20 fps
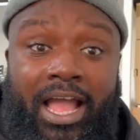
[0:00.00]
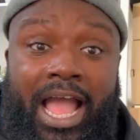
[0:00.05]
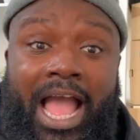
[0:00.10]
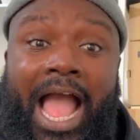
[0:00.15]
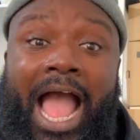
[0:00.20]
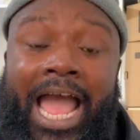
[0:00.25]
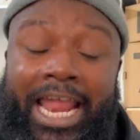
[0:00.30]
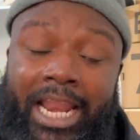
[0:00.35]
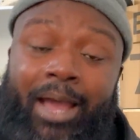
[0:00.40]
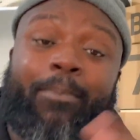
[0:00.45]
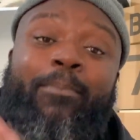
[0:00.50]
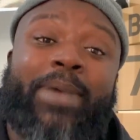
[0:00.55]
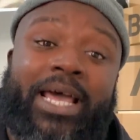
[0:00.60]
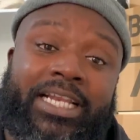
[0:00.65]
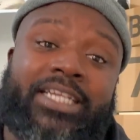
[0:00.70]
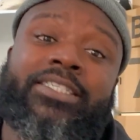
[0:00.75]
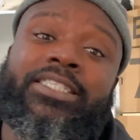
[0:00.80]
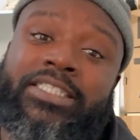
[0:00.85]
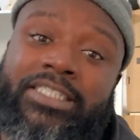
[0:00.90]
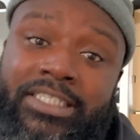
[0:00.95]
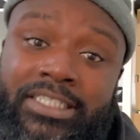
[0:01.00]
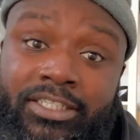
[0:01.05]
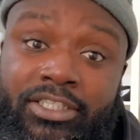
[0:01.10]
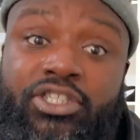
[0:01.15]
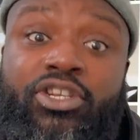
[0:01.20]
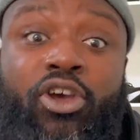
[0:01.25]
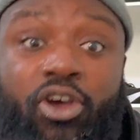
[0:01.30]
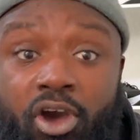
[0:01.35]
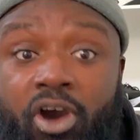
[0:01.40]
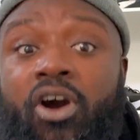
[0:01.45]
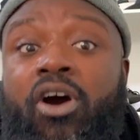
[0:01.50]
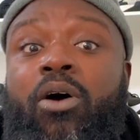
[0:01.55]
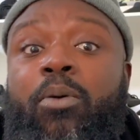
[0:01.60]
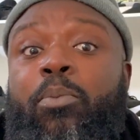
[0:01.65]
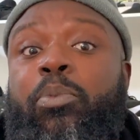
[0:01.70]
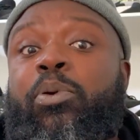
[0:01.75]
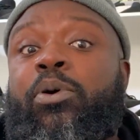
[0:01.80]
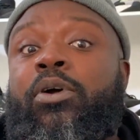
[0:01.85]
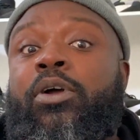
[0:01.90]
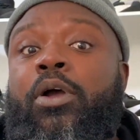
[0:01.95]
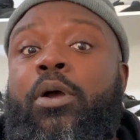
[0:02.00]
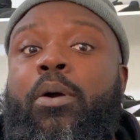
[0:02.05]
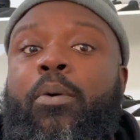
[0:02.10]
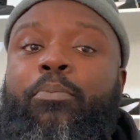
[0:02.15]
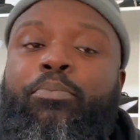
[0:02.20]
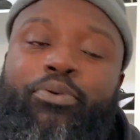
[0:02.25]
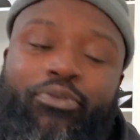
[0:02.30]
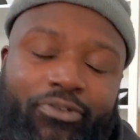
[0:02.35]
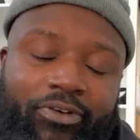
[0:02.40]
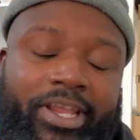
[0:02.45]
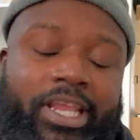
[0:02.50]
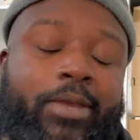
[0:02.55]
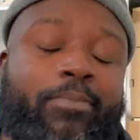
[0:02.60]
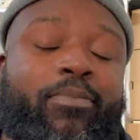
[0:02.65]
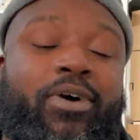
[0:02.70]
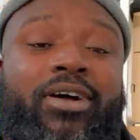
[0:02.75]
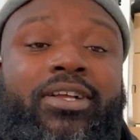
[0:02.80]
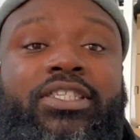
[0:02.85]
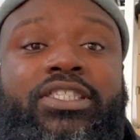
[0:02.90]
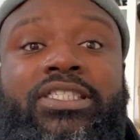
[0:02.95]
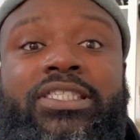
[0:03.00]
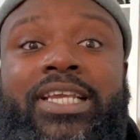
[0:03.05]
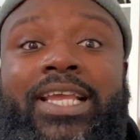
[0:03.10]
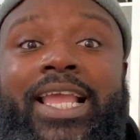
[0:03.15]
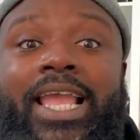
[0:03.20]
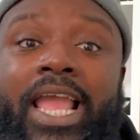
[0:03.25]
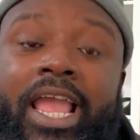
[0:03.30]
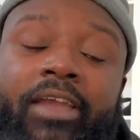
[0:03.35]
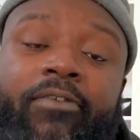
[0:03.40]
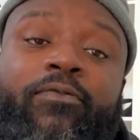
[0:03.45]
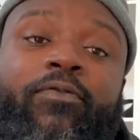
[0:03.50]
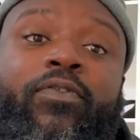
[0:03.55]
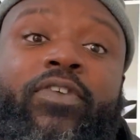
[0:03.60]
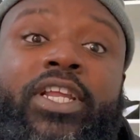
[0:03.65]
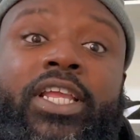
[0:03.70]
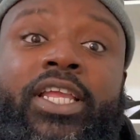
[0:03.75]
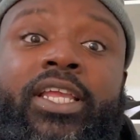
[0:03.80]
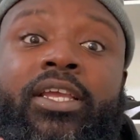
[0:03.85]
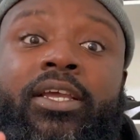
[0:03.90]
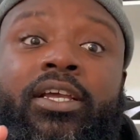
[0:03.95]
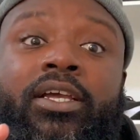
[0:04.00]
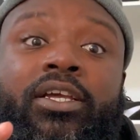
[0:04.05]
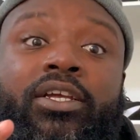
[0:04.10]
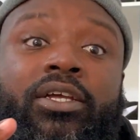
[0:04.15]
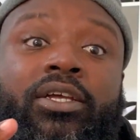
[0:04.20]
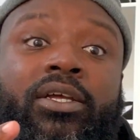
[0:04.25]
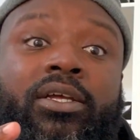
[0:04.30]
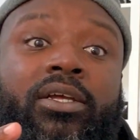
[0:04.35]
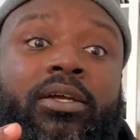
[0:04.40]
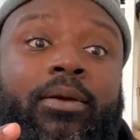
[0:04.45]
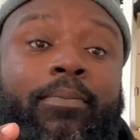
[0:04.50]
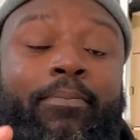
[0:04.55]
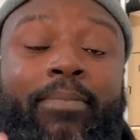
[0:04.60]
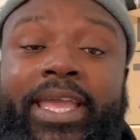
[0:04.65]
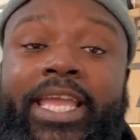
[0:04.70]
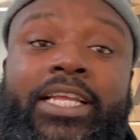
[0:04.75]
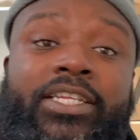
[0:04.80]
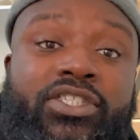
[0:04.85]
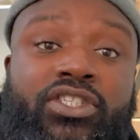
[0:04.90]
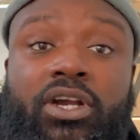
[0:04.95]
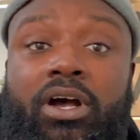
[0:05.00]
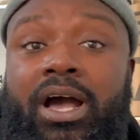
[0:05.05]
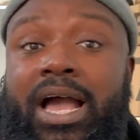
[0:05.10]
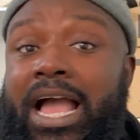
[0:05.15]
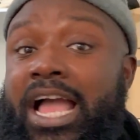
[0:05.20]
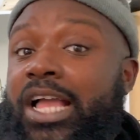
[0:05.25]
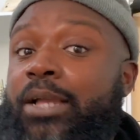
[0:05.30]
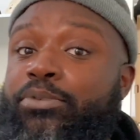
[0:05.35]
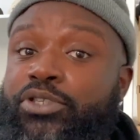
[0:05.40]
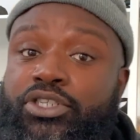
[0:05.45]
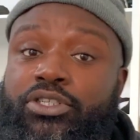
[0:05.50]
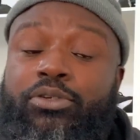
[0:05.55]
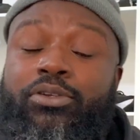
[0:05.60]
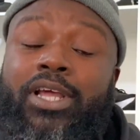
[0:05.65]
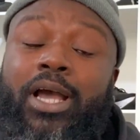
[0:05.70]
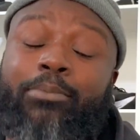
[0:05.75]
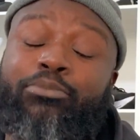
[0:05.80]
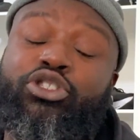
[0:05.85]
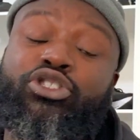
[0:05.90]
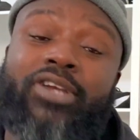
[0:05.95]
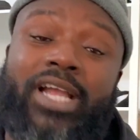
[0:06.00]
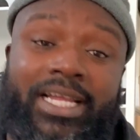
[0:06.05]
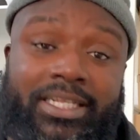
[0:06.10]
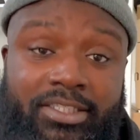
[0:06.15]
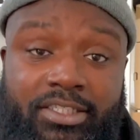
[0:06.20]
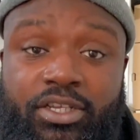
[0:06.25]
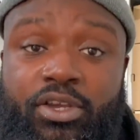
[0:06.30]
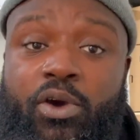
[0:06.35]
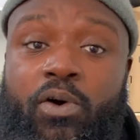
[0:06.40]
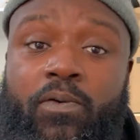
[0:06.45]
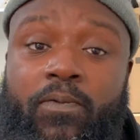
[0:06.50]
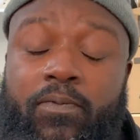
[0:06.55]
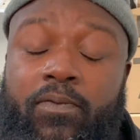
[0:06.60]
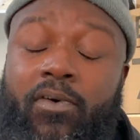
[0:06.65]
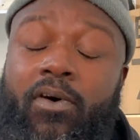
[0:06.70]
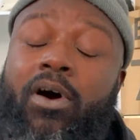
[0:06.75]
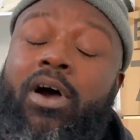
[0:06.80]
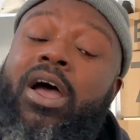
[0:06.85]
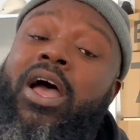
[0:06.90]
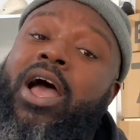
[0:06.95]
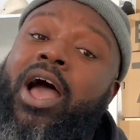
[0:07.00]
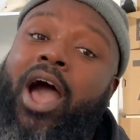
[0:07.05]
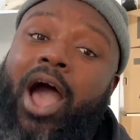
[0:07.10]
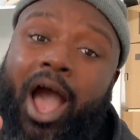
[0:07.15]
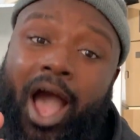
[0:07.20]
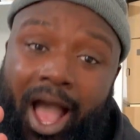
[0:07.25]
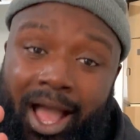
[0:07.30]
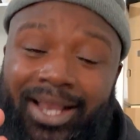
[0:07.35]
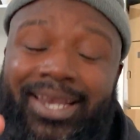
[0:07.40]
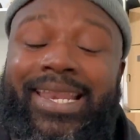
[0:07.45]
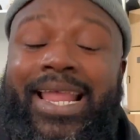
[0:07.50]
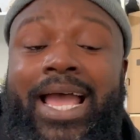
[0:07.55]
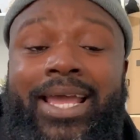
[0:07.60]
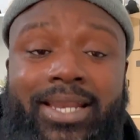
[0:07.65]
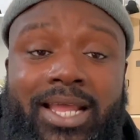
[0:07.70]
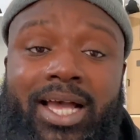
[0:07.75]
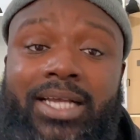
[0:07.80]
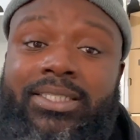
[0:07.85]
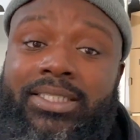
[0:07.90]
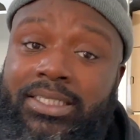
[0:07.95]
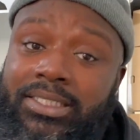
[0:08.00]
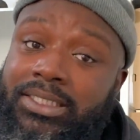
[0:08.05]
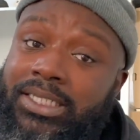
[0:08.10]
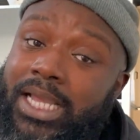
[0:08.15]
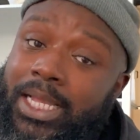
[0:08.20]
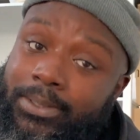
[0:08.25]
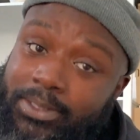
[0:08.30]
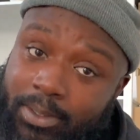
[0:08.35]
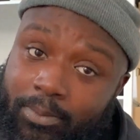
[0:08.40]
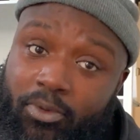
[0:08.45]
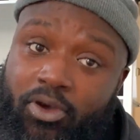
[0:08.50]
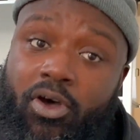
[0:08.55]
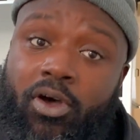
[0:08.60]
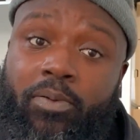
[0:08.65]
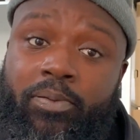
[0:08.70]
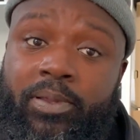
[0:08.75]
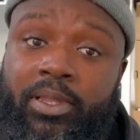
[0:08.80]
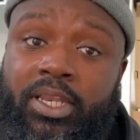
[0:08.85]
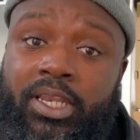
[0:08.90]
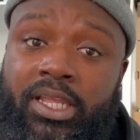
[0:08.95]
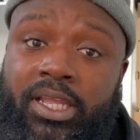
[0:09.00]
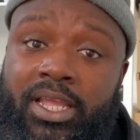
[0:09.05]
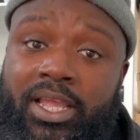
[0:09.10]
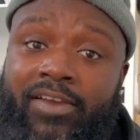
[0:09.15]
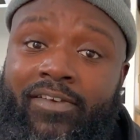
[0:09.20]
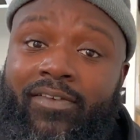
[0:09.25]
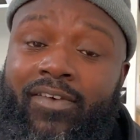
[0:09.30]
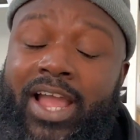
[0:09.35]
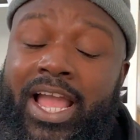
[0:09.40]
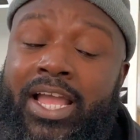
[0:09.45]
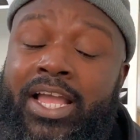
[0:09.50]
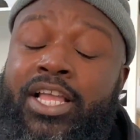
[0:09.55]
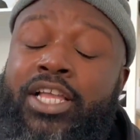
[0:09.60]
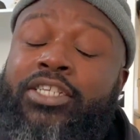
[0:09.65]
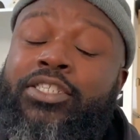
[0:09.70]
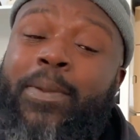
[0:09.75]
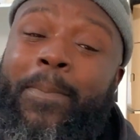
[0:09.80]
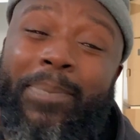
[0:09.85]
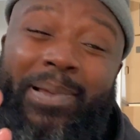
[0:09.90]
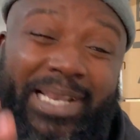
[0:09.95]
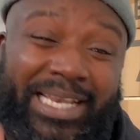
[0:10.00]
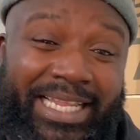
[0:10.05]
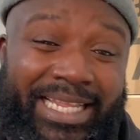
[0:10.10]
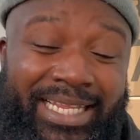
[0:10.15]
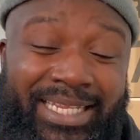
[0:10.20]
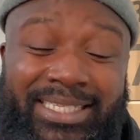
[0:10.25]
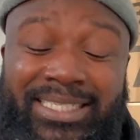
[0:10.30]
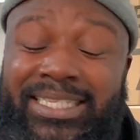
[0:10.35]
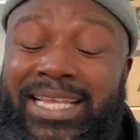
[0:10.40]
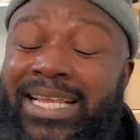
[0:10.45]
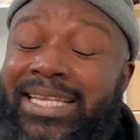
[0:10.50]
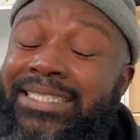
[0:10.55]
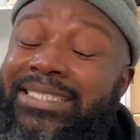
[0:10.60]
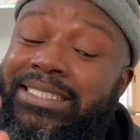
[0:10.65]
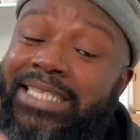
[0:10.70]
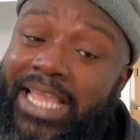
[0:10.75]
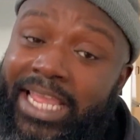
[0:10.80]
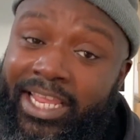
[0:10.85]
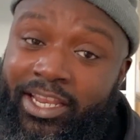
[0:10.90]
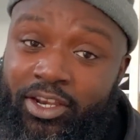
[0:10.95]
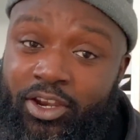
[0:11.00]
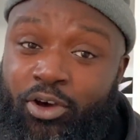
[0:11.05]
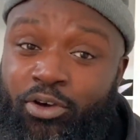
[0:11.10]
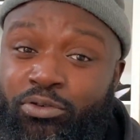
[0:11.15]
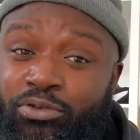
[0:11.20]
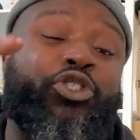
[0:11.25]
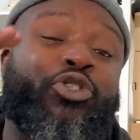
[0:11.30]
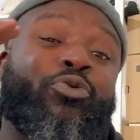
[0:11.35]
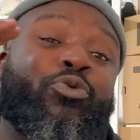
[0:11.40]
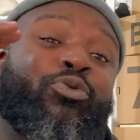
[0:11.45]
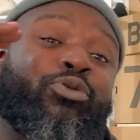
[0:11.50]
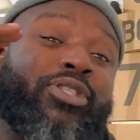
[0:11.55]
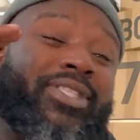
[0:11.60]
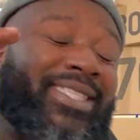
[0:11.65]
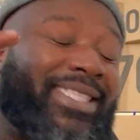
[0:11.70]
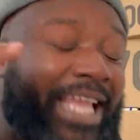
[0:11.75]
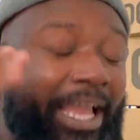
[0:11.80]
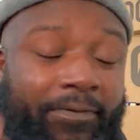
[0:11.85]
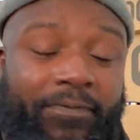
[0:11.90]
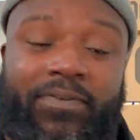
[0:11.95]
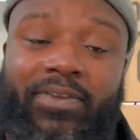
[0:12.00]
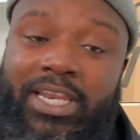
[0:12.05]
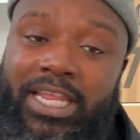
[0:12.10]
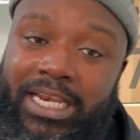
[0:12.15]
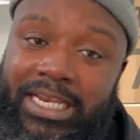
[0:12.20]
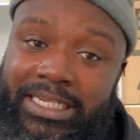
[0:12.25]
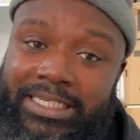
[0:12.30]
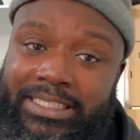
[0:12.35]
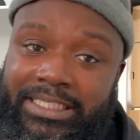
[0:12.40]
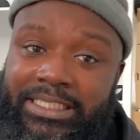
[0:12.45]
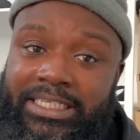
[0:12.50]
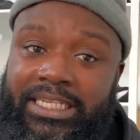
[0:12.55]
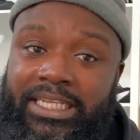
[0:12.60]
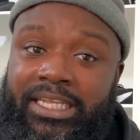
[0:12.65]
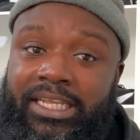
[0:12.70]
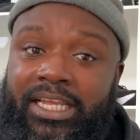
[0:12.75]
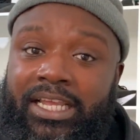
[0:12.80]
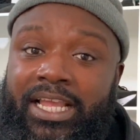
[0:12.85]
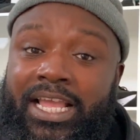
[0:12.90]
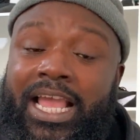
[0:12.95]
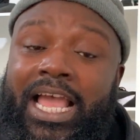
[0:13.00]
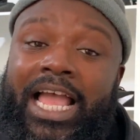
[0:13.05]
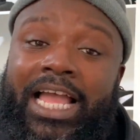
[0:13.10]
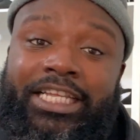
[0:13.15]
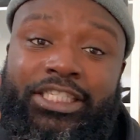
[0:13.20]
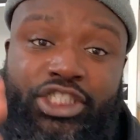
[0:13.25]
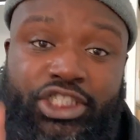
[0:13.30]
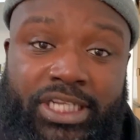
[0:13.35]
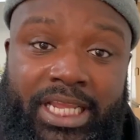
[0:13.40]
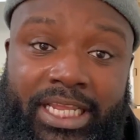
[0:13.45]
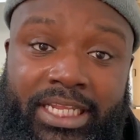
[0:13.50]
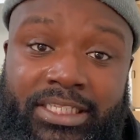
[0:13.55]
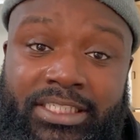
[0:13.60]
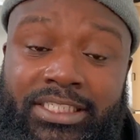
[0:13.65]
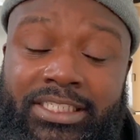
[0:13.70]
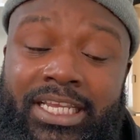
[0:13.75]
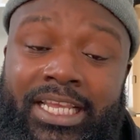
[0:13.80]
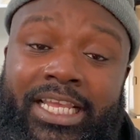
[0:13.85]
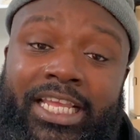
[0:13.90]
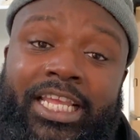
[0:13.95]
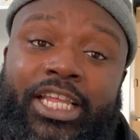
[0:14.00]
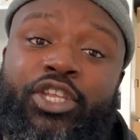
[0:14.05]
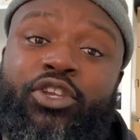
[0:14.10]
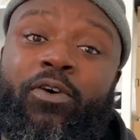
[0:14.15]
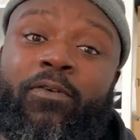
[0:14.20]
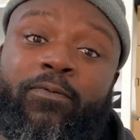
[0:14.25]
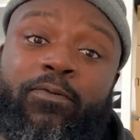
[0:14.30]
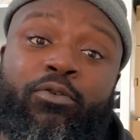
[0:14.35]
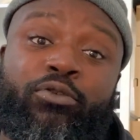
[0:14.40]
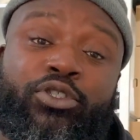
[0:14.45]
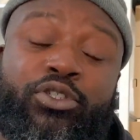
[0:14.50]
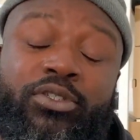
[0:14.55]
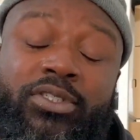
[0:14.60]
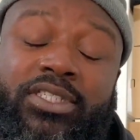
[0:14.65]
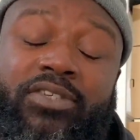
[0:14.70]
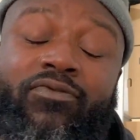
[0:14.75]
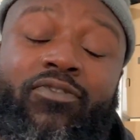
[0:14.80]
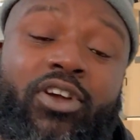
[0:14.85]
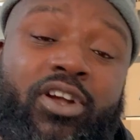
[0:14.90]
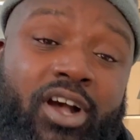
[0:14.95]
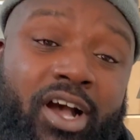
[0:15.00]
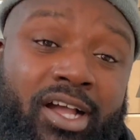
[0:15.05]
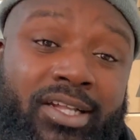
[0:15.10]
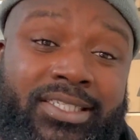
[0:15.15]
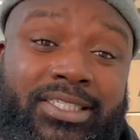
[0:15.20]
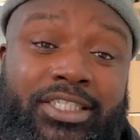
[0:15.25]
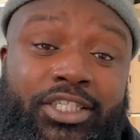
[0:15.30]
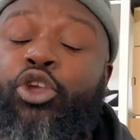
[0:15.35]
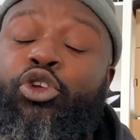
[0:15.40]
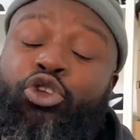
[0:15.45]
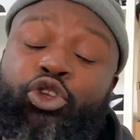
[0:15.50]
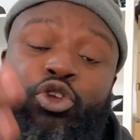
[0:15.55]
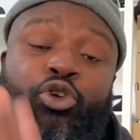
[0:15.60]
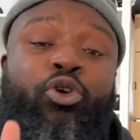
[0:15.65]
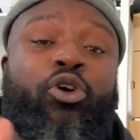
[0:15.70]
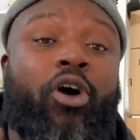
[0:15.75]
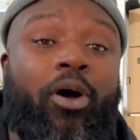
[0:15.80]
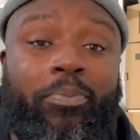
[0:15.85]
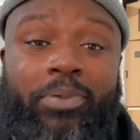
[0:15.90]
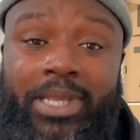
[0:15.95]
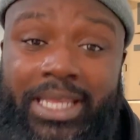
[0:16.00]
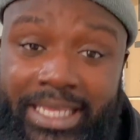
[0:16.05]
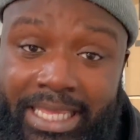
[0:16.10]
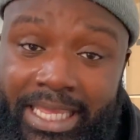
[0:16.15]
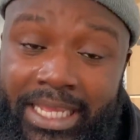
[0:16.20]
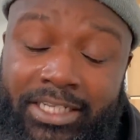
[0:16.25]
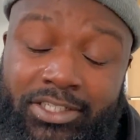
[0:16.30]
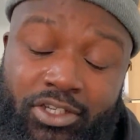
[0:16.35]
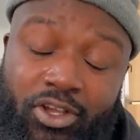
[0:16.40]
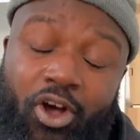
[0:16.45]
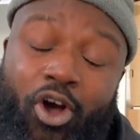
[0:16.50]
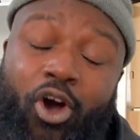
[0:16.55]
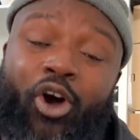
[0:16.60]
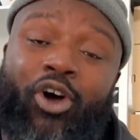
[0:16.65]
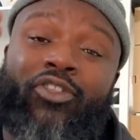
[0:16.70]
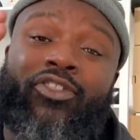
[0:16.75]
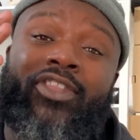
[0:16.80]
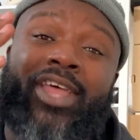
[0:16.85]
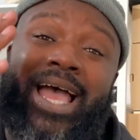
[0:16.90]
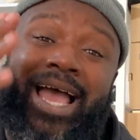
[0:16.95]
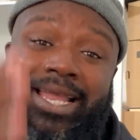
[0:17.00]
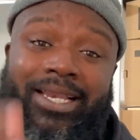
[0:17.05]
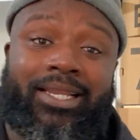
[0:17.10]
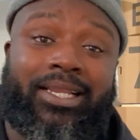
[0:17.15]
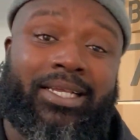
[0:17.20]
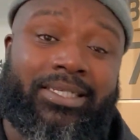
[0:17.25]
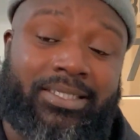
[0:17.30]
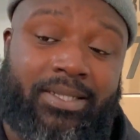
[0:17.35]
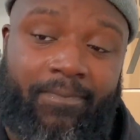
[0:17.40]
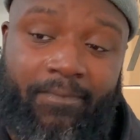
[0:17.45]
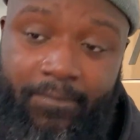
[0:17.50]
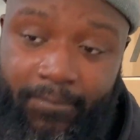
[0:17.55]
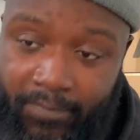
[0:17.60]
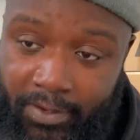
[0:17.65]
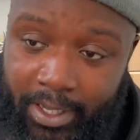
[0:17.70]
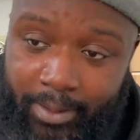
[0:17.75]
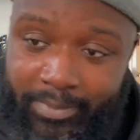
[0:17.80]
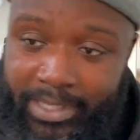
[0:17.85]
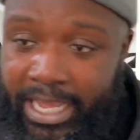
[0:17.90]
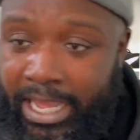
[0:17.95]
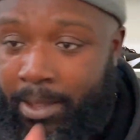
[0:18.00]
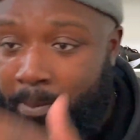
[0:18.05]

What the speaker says: And I'm managing to cop pretty much every major hype shoe that I'm trying to go for. 9 out of 10 times I'm copying, right? So please take note. You will definitely see a change in your fortunes in regards to you copying kicks on the Adidas Confirmed app.